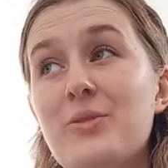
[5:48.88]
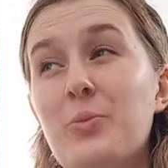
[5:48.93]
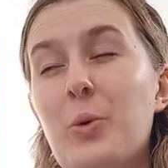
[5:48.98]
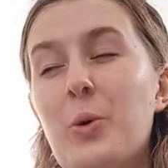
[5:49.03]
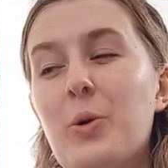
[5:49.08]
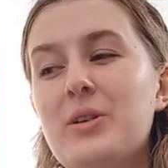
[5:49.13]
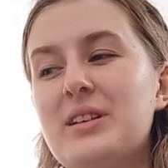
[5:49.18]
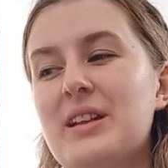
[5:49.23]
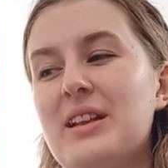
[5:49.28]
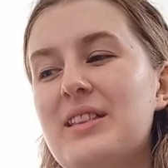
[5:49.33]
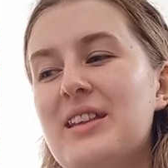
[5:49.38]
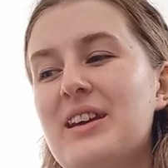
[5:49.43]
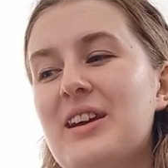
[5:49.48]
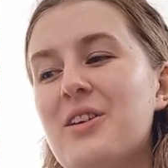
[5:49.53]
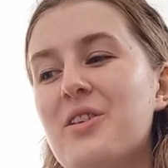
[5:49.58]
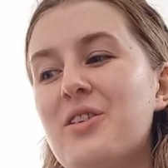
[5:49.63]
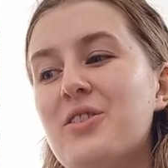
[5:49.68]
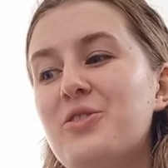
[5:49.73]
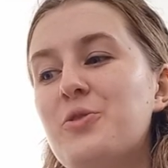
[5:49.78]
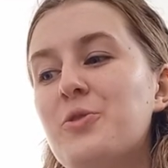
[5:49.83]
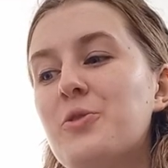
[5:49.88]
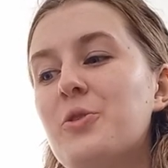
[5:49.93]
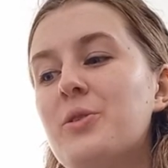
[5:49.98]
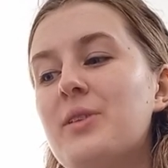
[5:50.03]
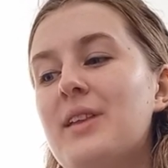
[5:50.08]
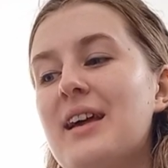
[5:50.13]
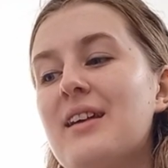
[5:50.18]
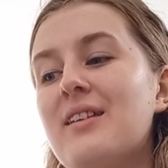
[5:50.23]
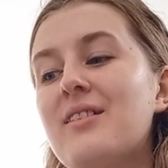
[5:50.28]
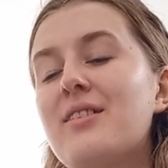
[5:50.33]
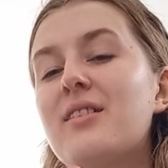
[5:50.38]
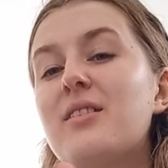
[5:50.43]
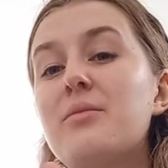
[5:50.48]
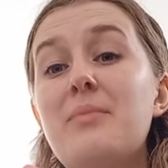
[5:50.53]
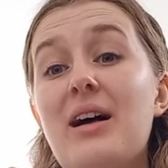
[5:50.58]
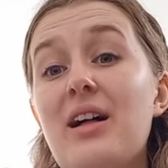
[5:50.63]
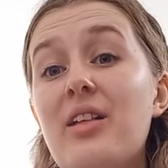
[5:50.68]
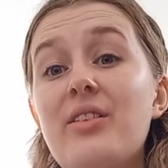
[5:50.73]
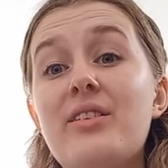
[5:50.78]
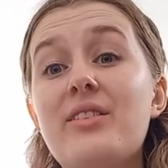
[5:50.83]
walked in there and you could like
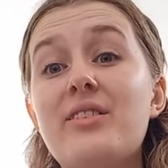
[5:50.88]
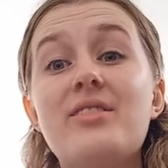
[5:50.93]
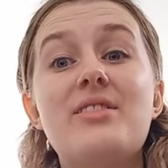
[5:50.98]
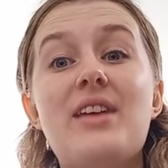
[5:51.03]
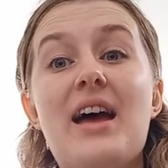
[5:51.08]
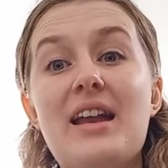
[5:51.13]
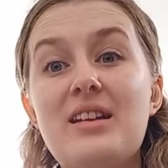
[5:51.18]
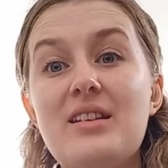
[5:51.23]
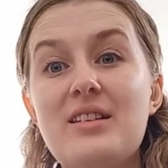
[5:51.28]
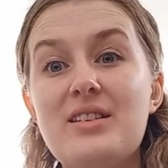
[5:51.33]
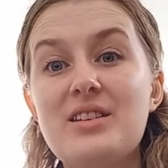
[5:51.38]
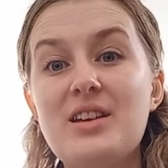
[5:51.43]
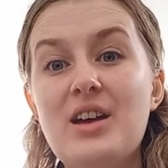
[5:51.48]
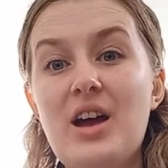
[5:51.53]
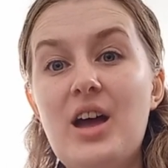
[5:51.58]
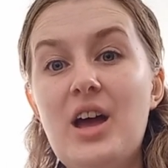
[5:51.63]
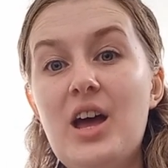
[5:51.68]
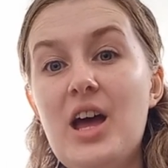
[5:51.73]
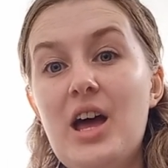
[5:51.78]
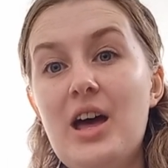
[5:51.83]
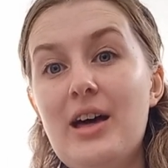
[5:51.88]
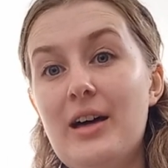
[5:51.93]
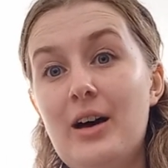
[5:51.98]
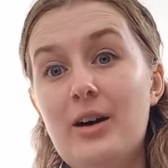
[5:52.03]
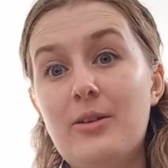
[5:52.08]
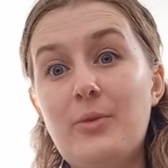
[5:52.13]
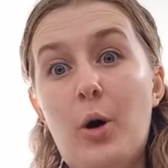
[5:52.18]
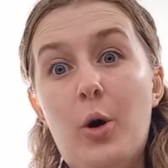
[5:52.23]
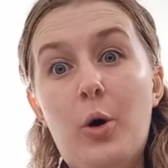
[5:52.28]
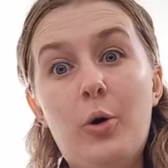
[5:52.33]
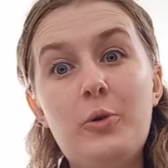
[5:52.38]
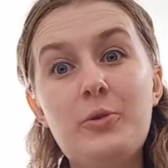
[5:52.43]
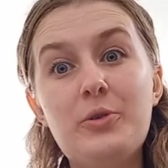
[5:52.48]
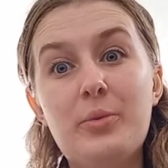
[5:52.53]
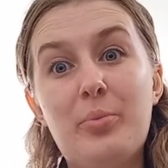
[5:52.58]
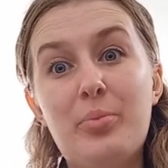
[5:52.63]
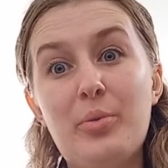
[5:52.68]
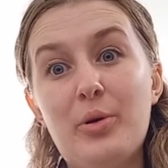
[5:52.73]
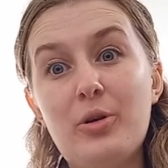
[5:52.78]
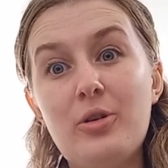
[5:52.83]
smell the scent of
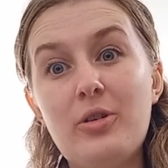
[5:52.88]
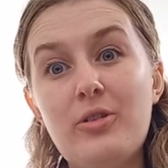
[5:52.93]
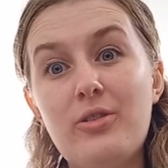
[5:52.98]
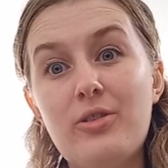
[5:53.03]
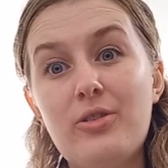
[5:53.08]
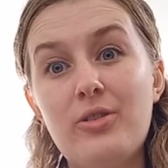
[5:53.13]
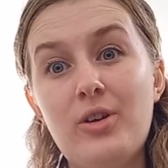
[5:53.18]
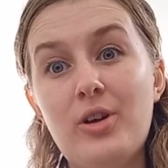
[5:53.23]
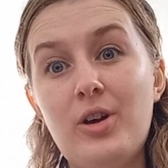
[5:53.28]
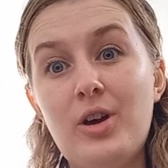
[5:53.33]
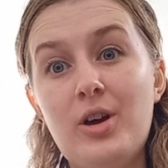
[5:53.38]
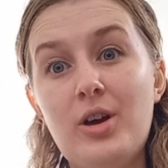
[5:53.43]
old books,